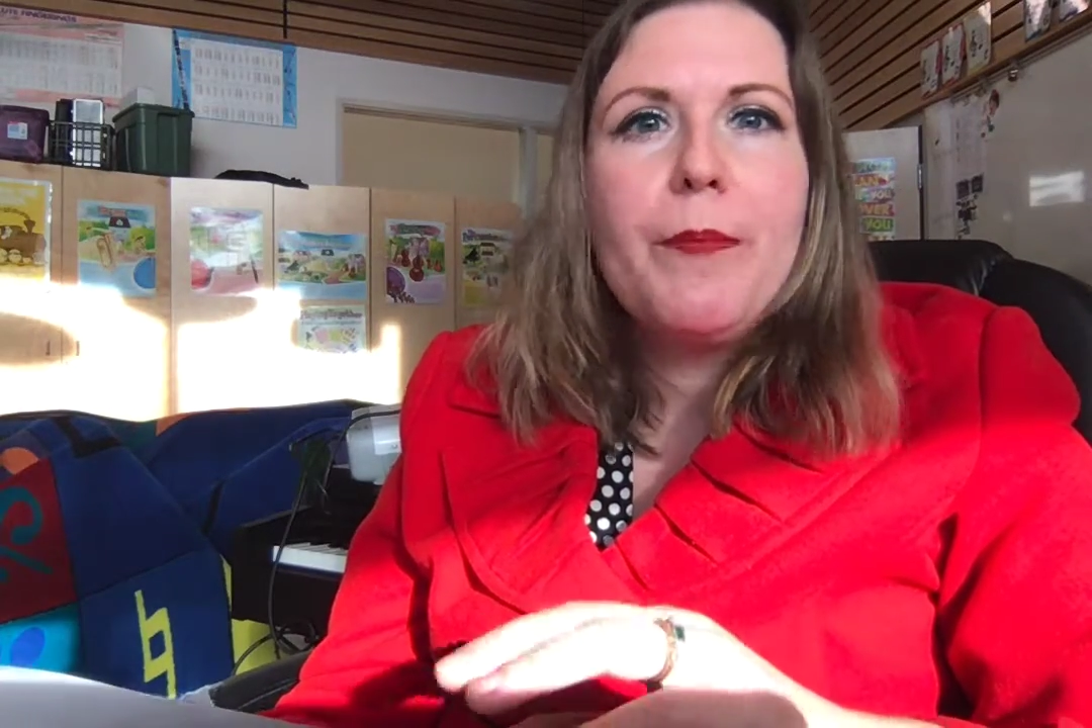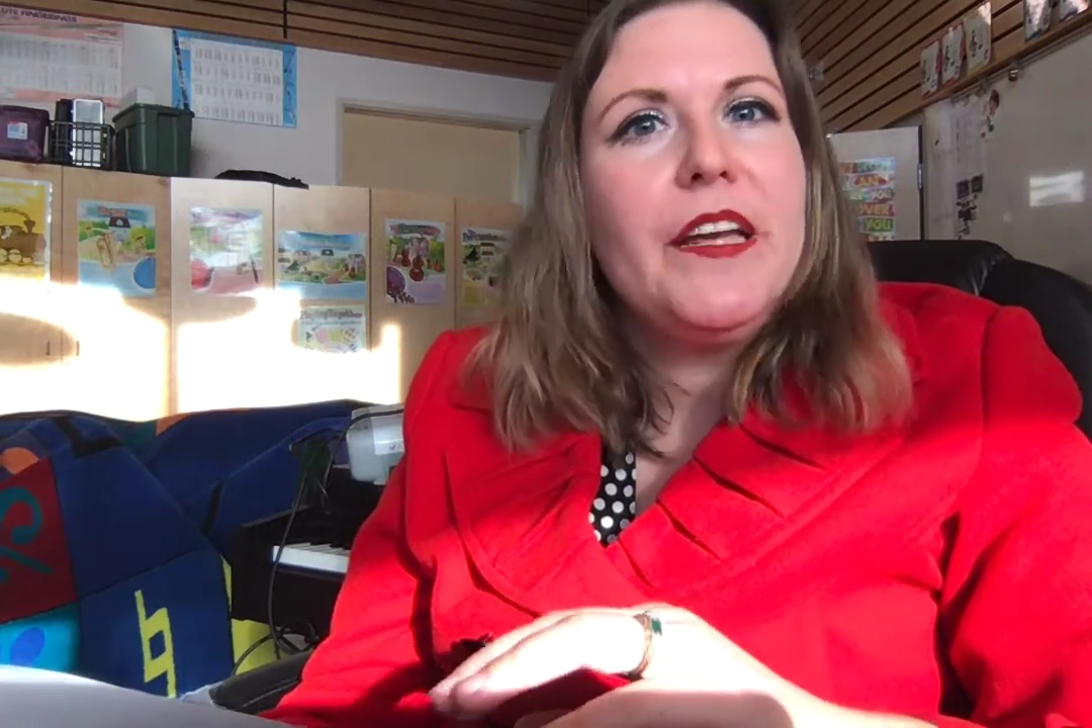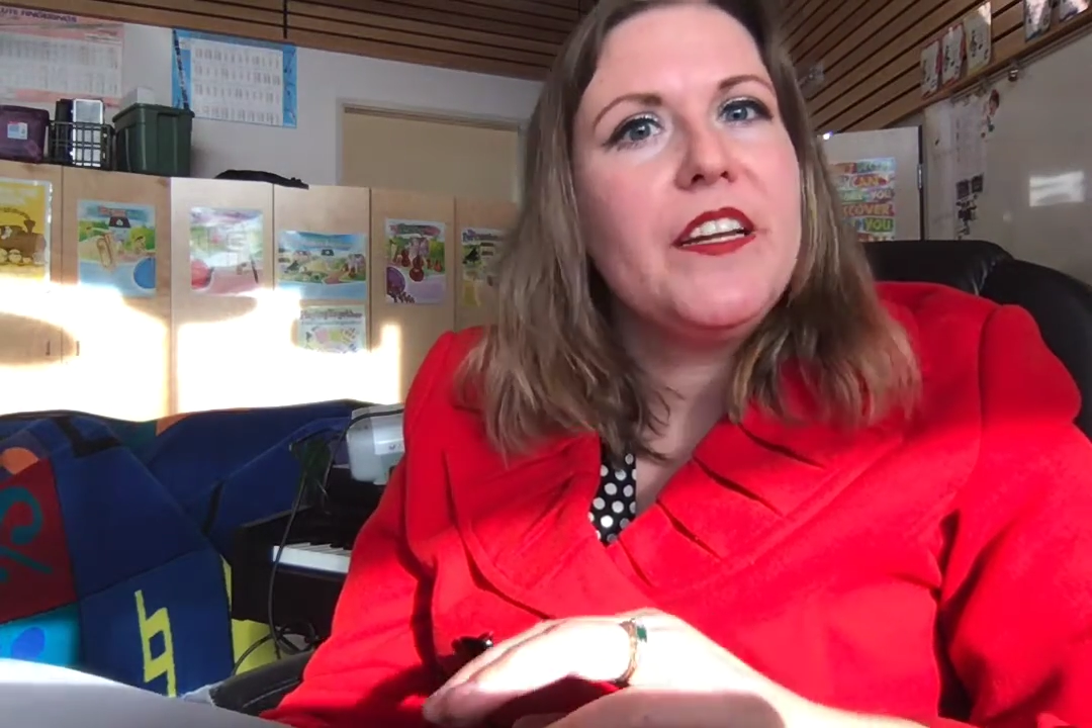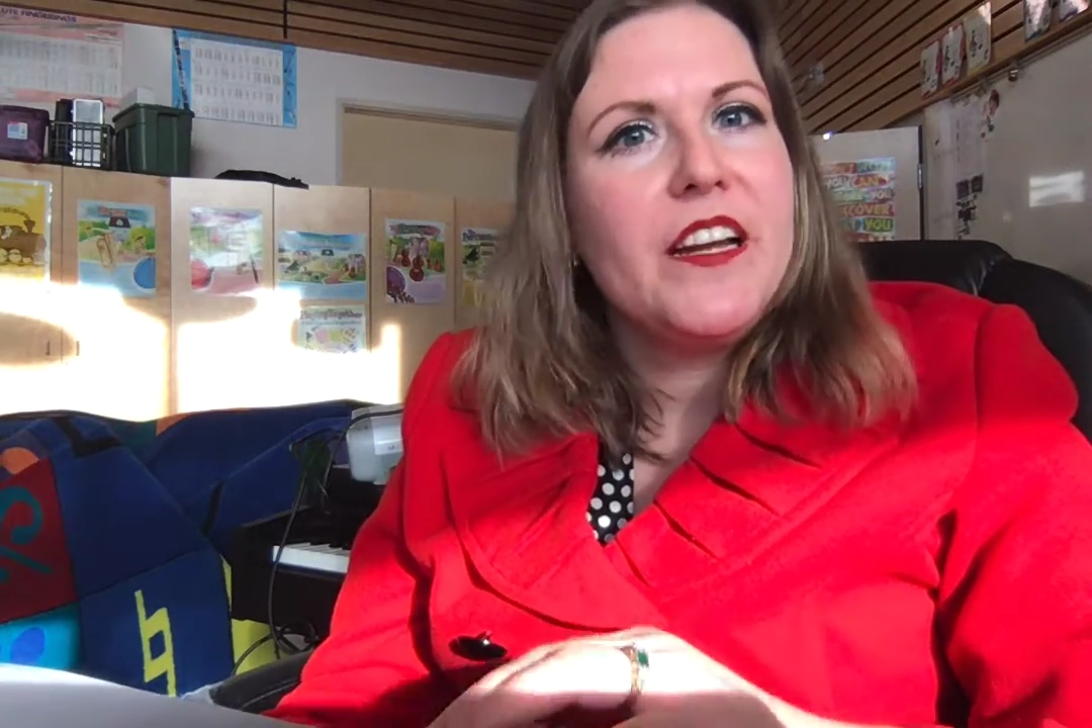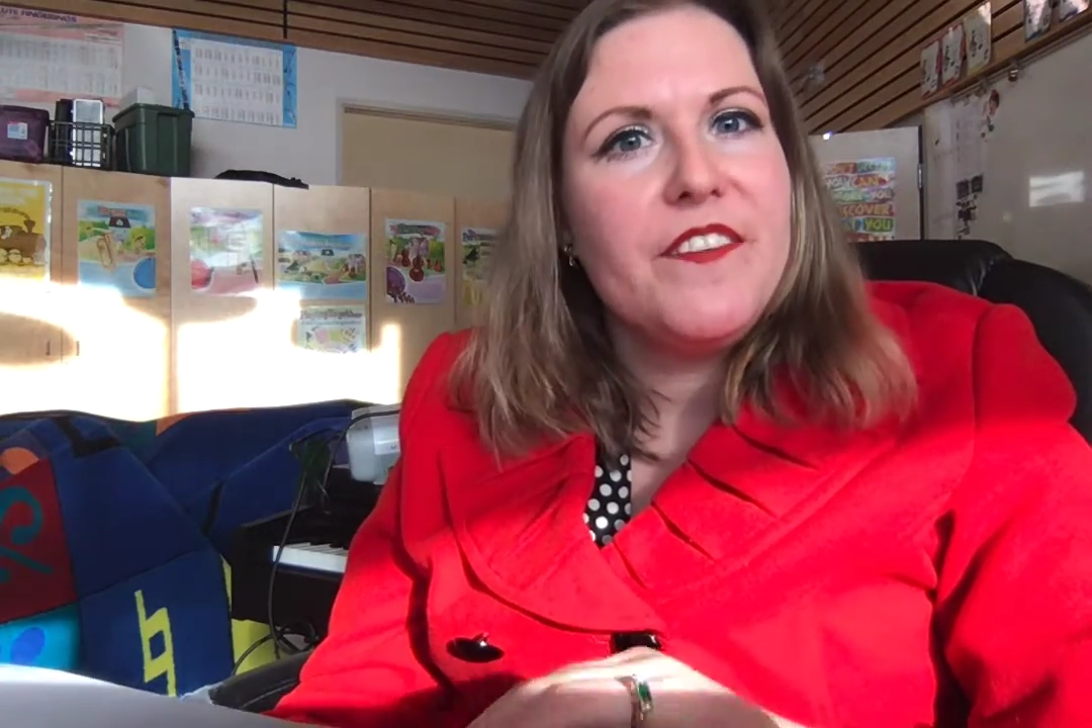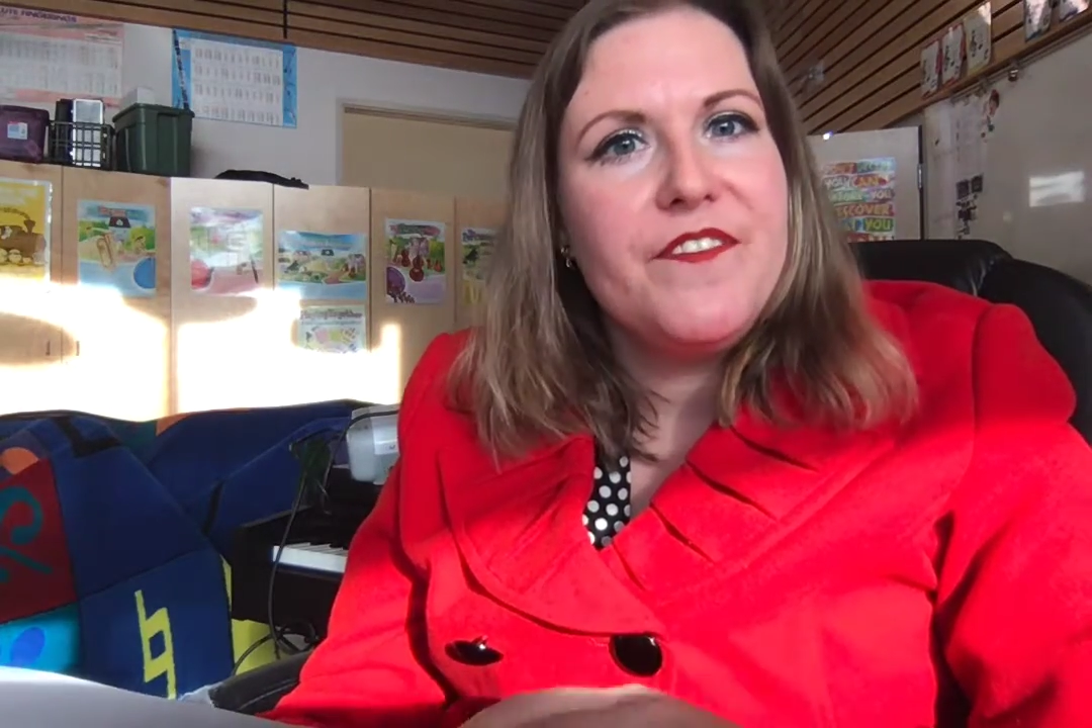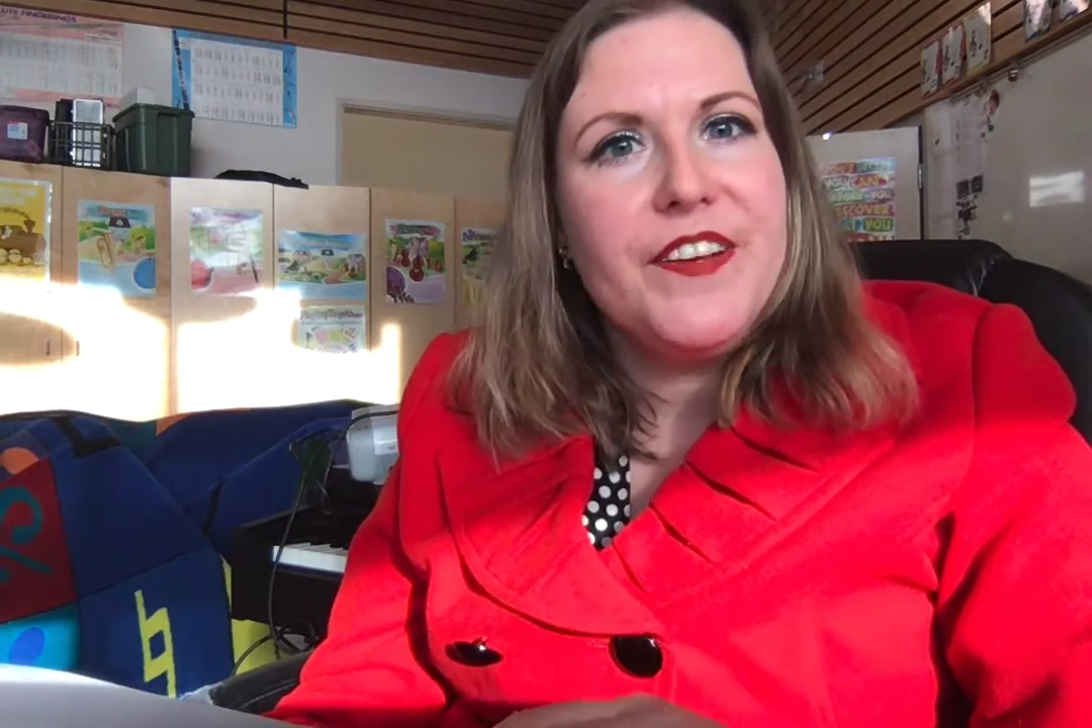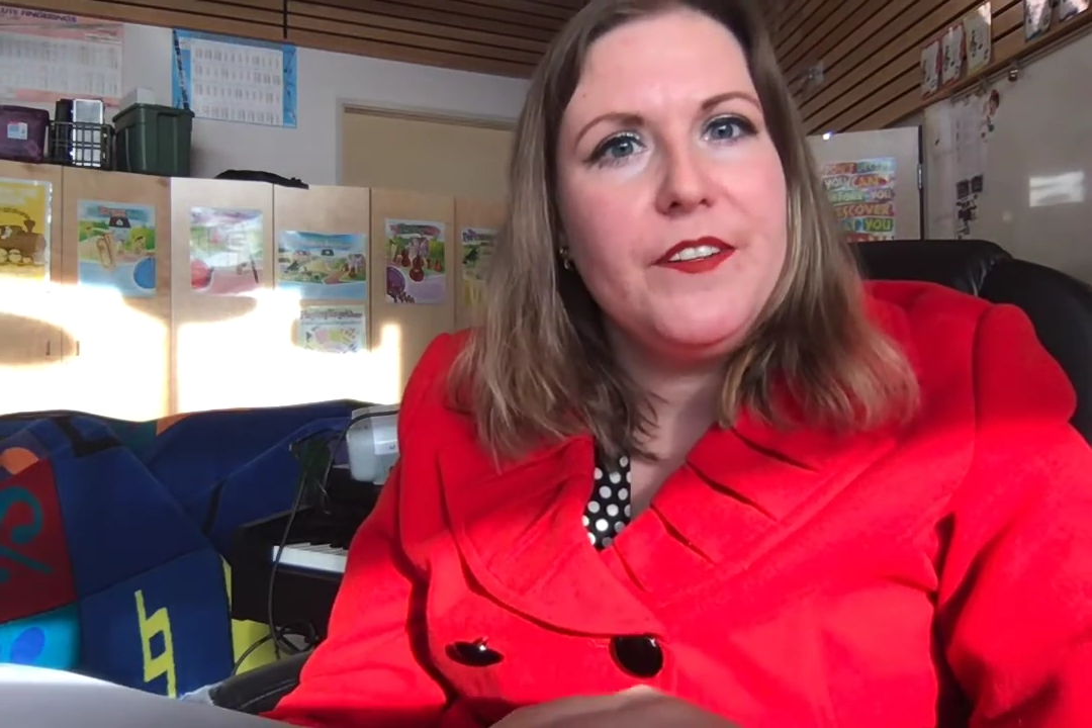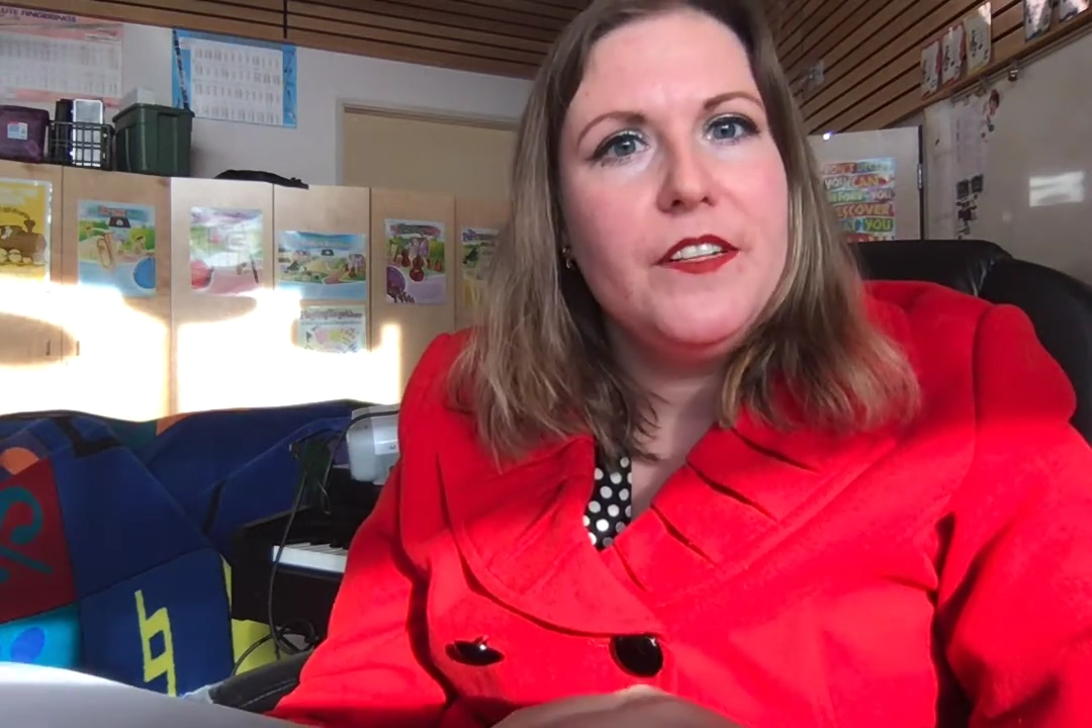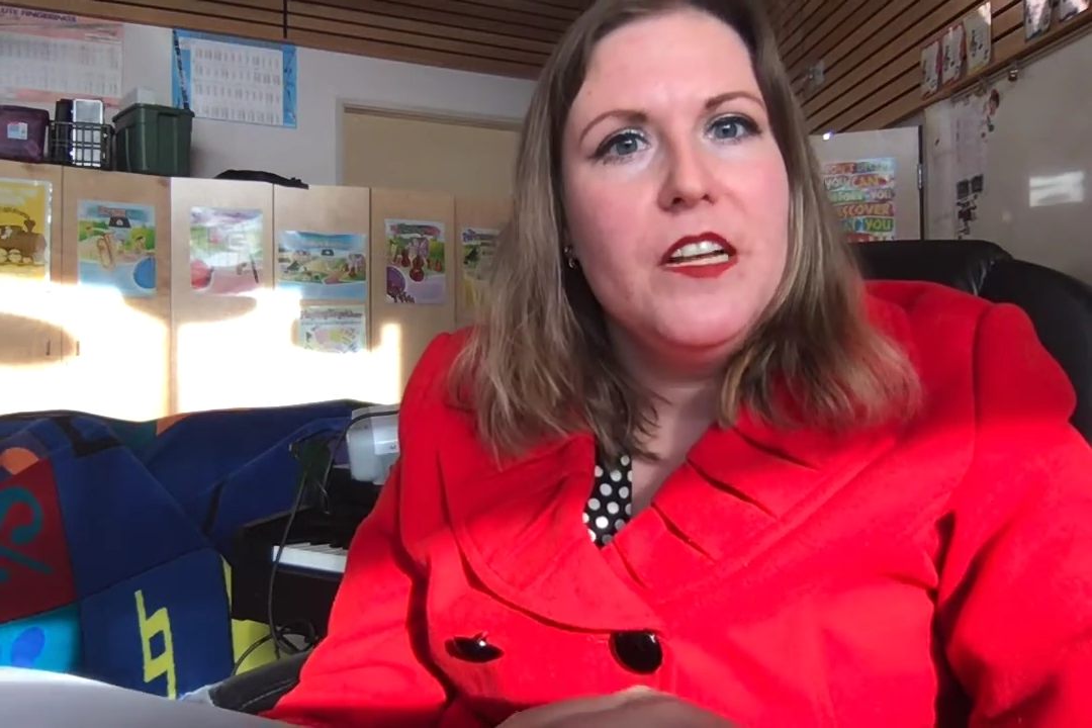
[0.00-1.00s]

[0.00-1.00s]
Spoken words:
beat and a fill.